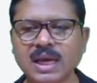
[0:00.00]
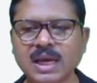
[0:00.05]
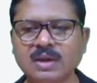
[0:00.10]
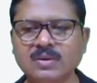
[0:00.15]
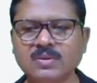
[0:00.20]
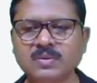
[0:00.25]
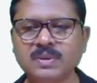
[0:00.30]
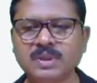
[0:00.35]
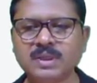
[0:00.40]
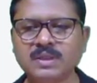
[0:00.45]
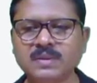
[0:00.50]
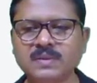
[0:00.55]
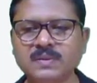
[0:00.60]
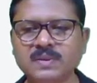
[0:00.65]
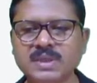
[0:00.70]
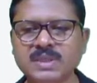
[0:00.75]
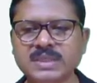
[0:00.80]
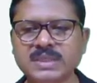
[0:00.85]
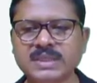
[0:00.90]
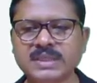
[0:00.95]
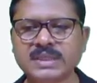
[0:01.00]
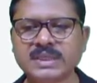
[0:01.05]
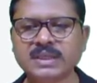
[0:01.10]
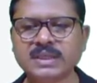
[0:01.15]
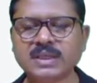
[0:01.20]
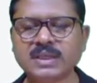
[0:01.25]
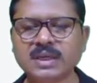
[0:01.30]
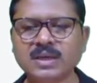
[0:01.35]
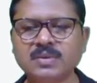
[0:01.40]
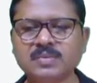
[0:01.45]
According to this
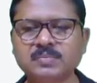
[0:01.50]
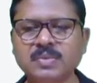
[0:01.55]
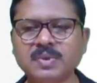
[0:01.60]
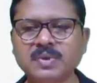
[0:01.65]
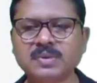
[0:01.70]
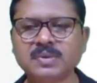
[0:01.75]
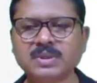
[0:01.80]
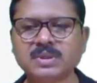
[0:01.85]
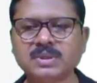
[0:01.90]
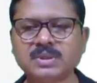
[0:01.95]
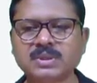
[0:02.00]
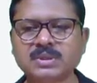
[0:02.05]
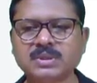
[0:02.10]
detector output,